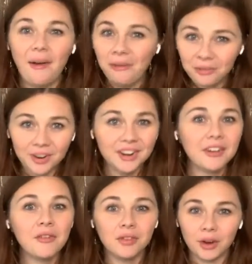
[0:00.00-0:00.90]
over and
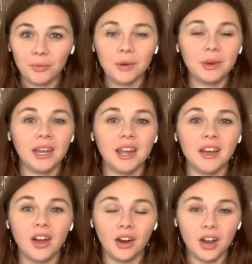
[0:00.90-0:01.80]
over when we
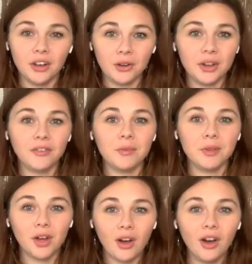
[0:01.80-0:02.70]
are unloading from
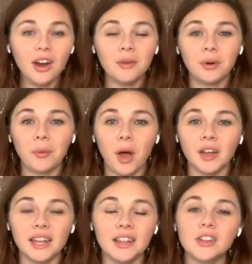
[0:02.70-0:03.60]
the car and we're
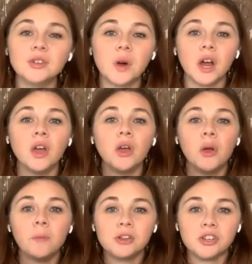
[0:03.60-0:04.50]
walking in the door.
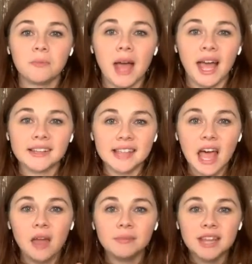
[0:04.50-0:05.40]
Put your bags
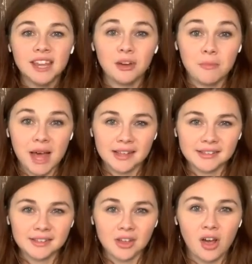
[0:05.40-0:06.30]
up, take your
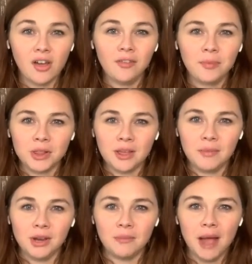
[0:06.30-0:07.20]
masks off, put them
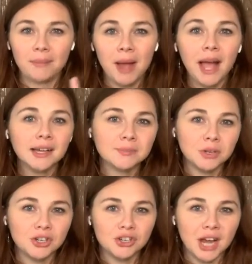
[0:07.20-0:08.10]
in your backpacks,
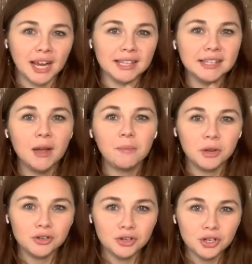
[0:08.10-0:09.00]
put your jackets up,
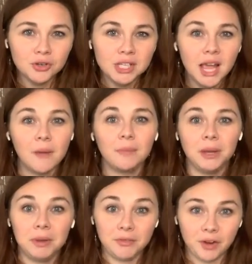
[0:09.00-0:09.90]
put your shoes up,
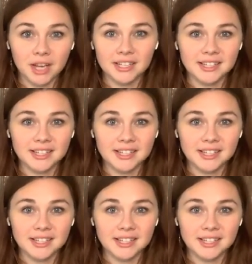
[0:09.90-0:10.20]
meet me front